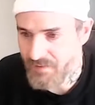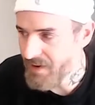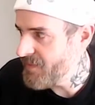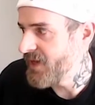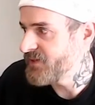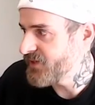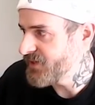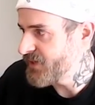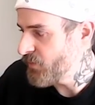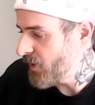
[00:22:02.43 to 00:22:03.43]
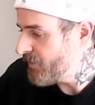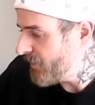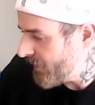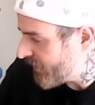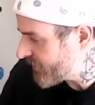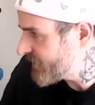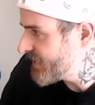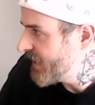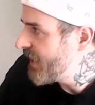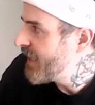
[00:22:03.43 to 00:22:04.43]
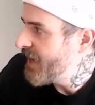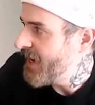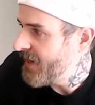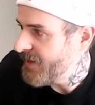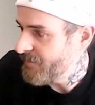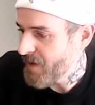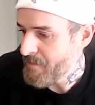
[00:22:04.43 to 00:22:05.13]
my pencils in one box and my